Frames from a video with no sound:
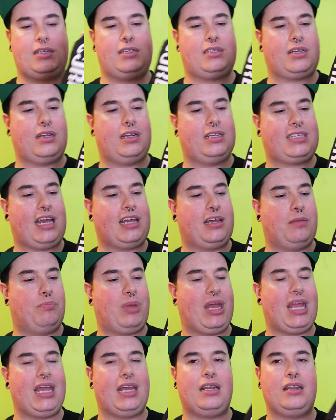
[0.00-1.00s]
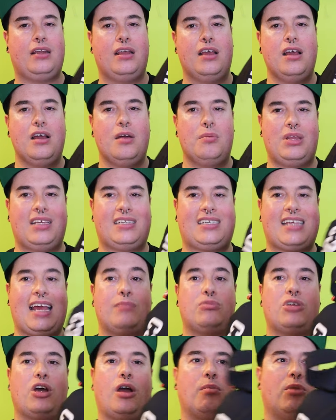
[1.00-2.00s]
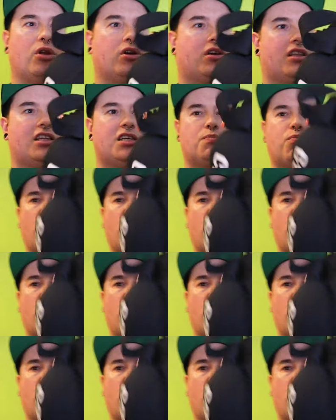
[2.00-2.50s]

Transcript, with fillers: it's gonna take a beating, but at the same time, look at this